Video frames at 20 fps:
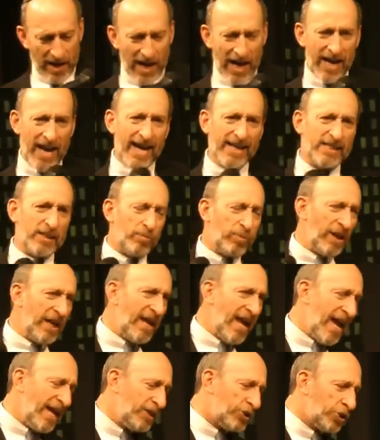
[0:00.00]
an
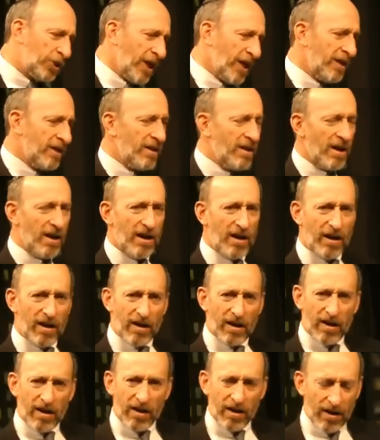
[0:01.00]
explanation
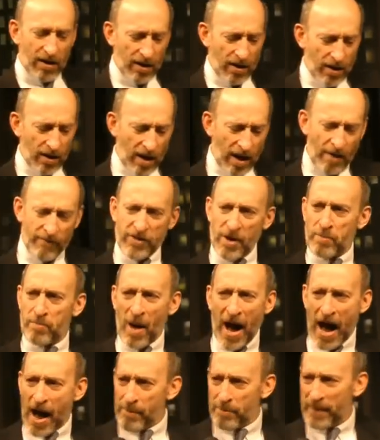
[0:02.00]
of the
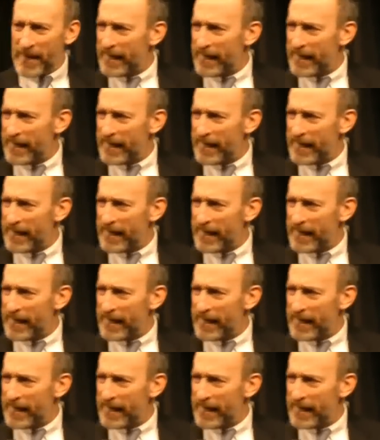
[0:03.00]
bomb